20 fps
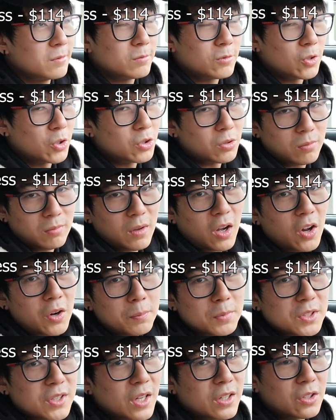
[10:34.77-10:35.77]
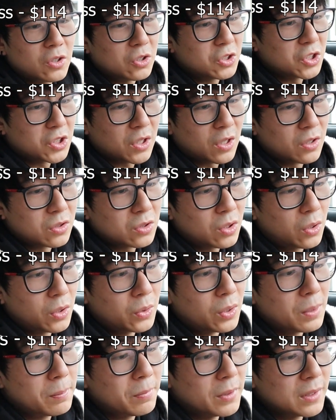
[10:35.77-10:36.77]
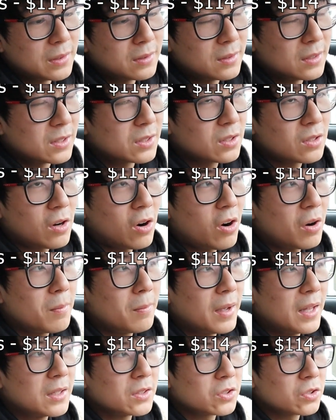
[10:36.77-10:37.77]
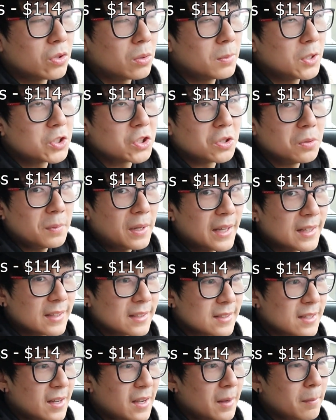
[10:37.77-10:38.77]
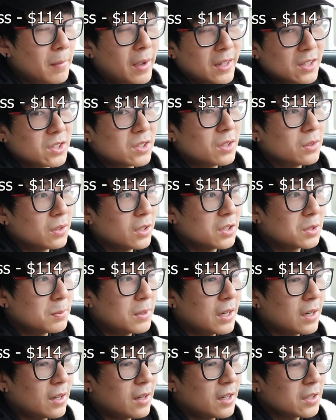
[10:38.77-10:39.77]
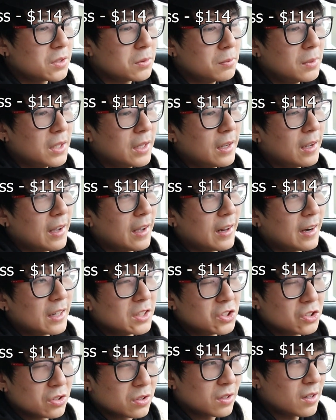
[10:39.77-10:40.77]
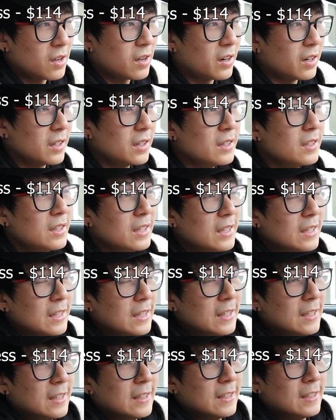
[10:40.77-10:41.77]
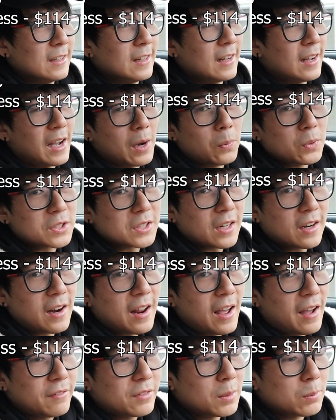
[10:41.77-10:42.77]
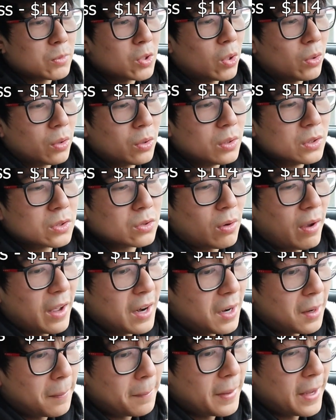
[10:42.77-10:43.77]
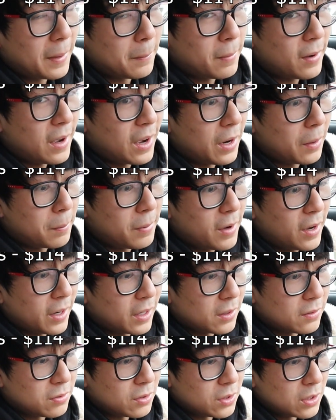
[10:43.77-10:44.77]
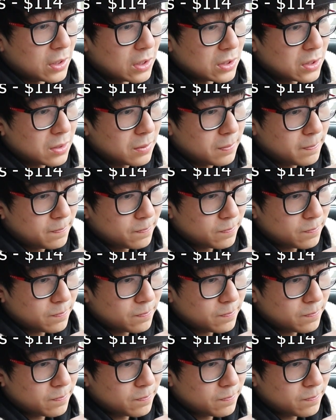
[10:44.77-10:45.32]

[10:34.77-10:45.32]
they're 100% they're just gonna total it. But this car meant so much to me at the time, and it still does mean a lot to me, and I just got it. I wasn't gonna have them total it, so I ended up paying out of pocket for this.